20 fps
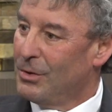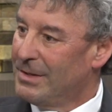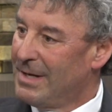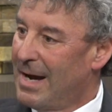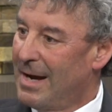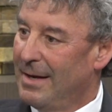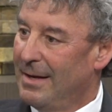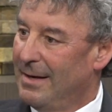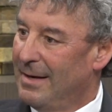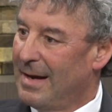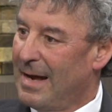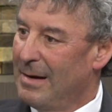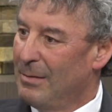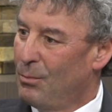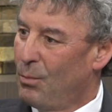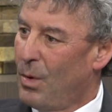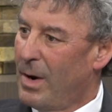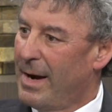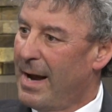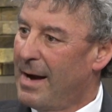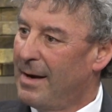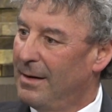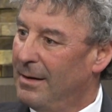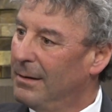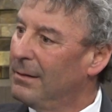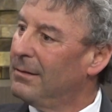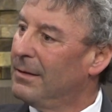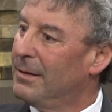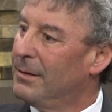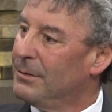at it and I went at
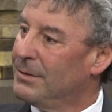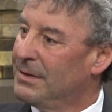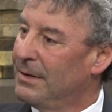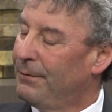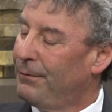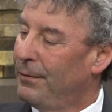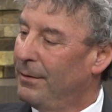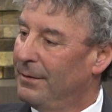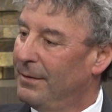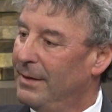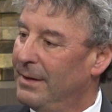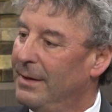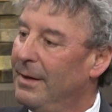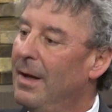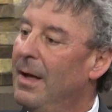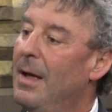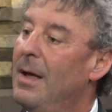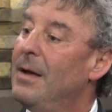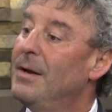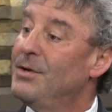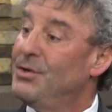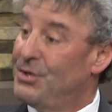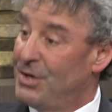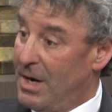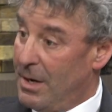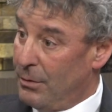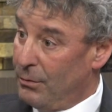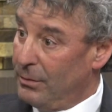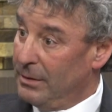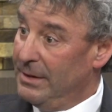it a little differently.
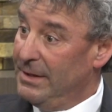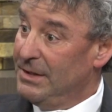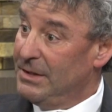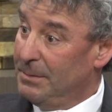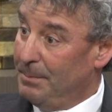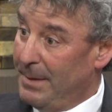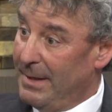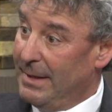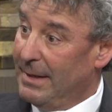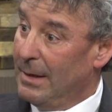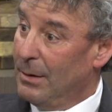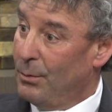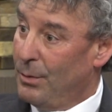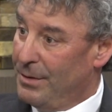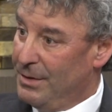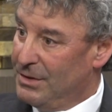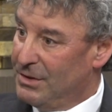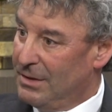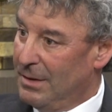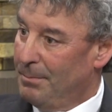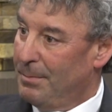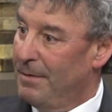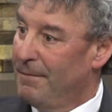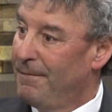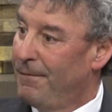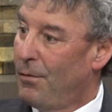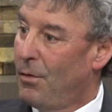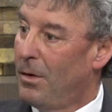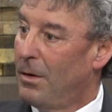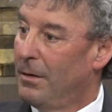Generally speaking, with a slip
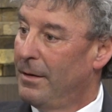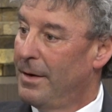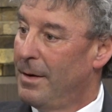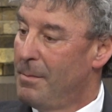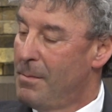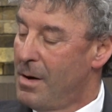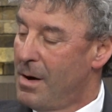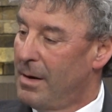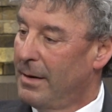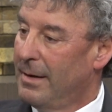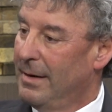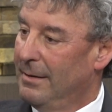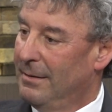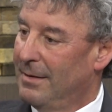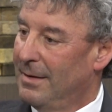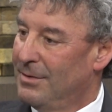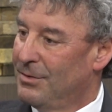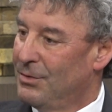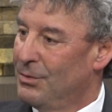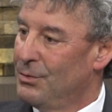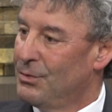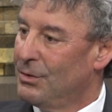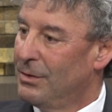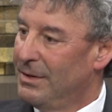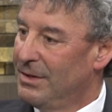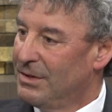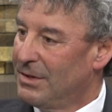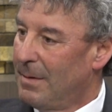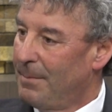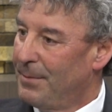and fall in a market, there's
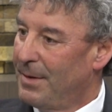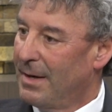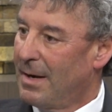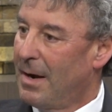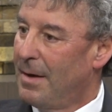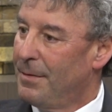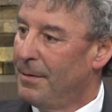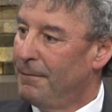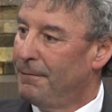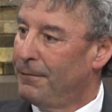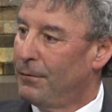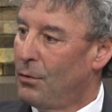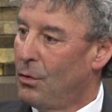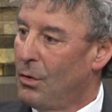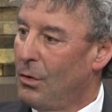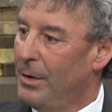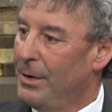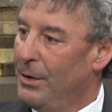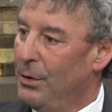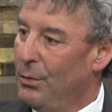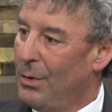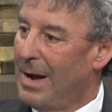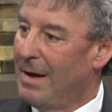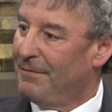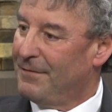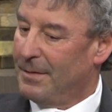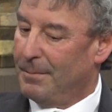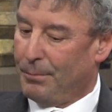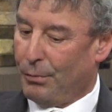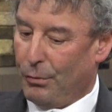usually something on the floor, and you
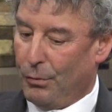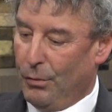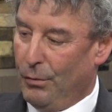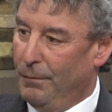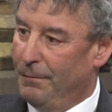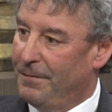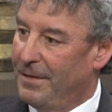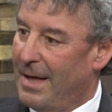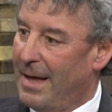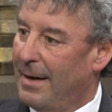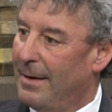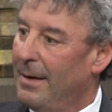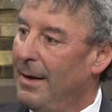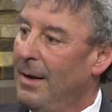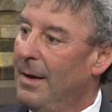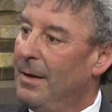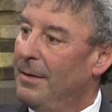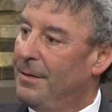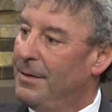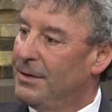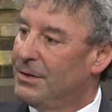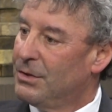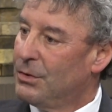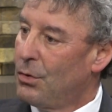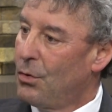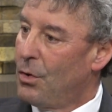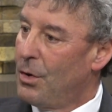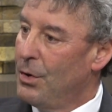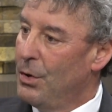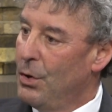have to prove that the
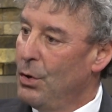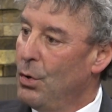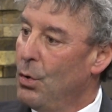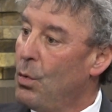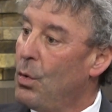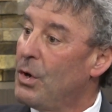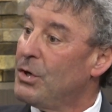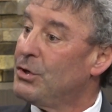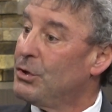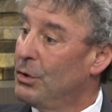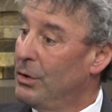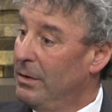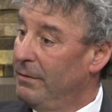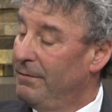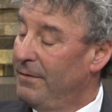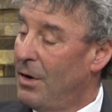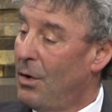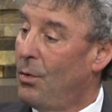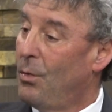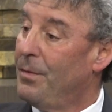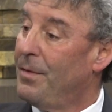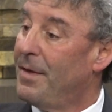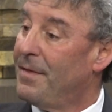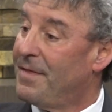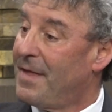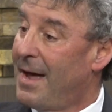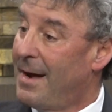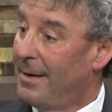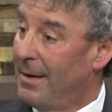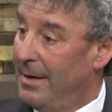store knew or should have known
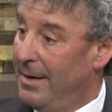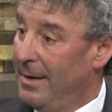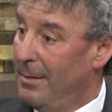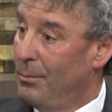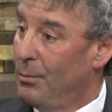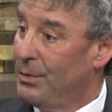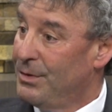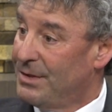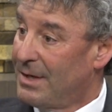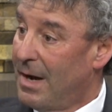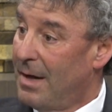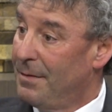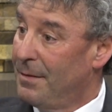that that item was on